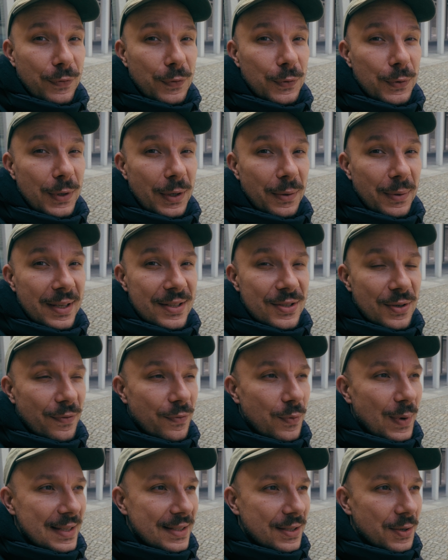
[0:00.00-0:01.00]
full knowledge
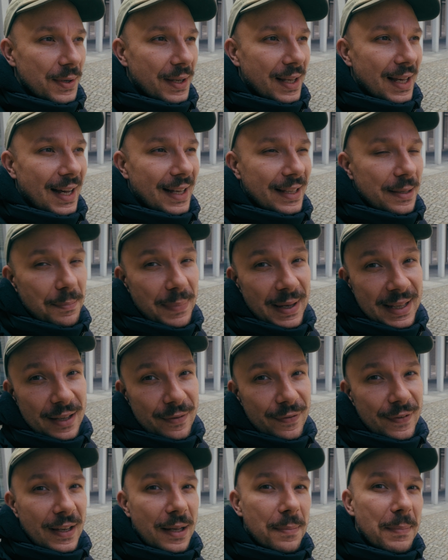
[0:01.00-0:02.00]
of what's going on,
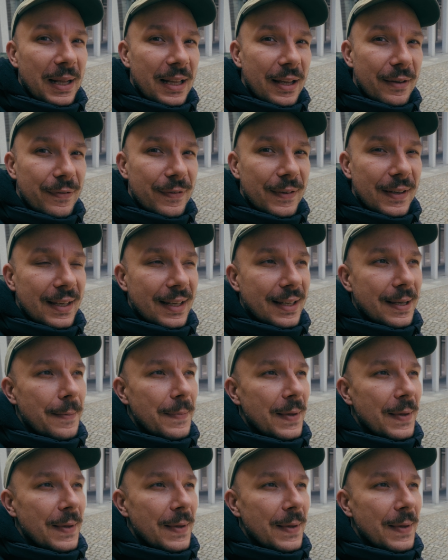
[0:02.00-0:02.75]
benefic, malefic,